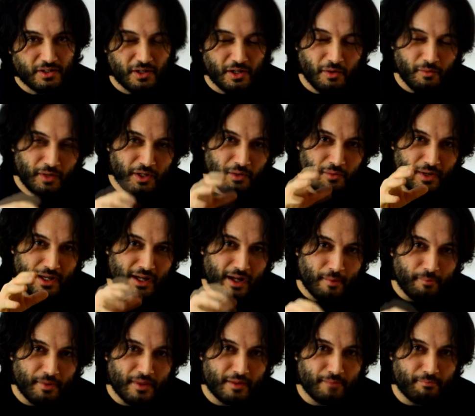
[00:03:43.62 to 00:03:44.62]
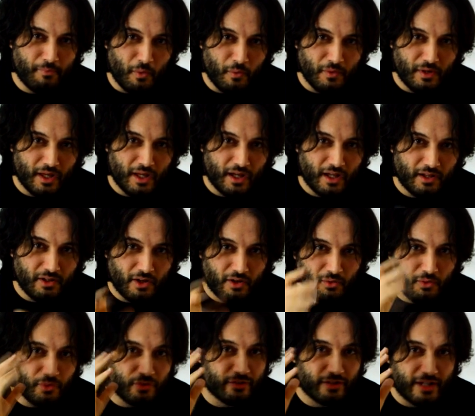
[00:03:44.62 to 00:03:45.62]
So you know when you wake up in the morning and
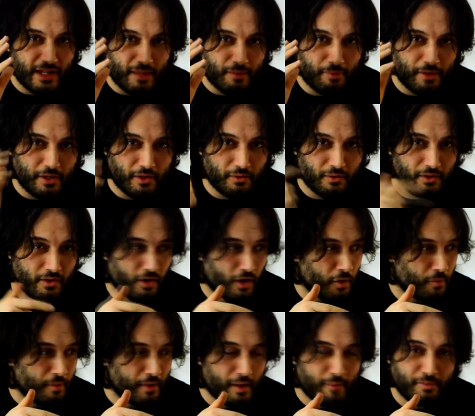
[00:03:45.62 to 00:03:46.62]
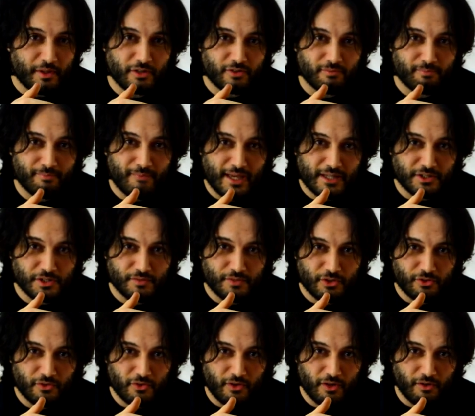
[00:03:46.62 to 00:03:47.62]
you're all sleeping, you, you open up that mess of
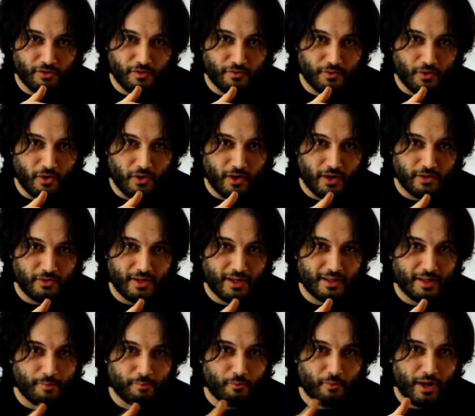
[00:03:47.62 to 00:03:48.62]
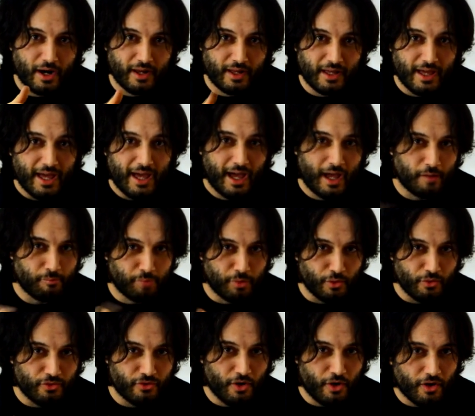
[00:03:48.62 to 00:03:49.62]
a drawer you've got and you end up wearing a
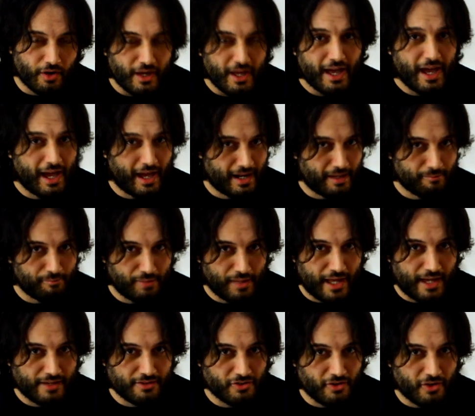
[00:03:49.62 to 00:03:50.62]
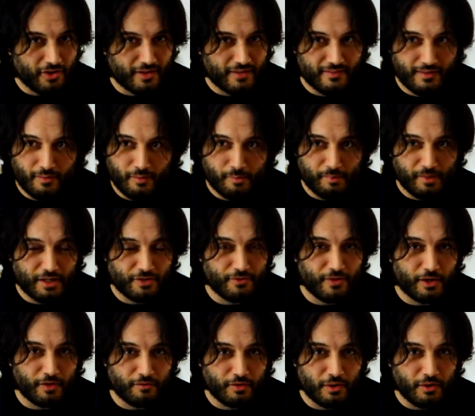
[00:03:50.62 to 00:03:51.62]
blue sock and a black sock and someone makes
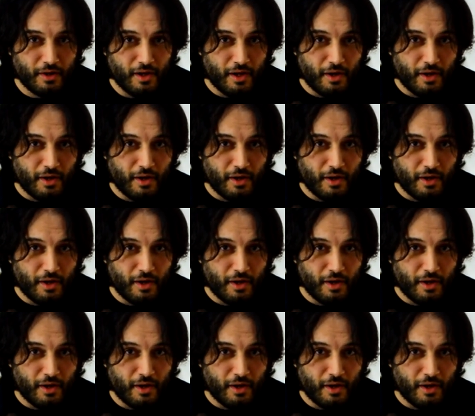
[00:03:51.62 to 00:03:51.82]
fun of you,